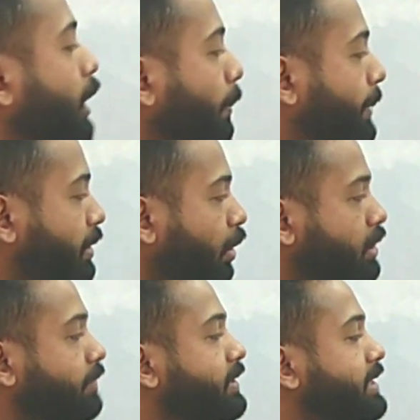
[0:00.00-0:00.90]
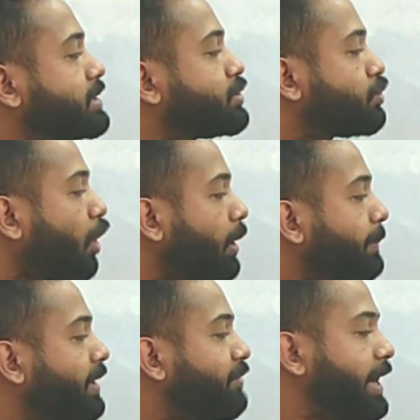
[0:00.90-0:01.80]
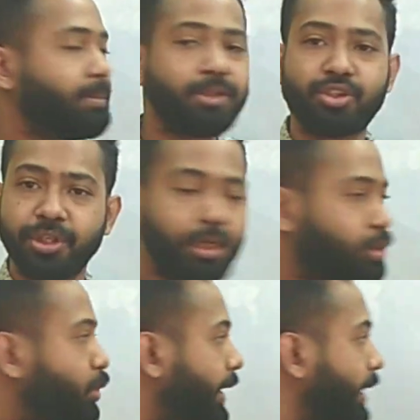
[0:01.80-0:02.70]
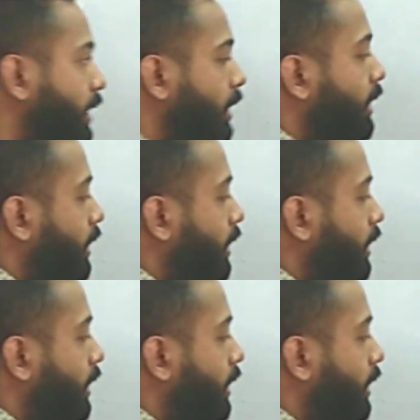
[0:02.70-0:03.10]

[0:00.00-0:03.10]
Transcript: Now because of this rod being very much near to A,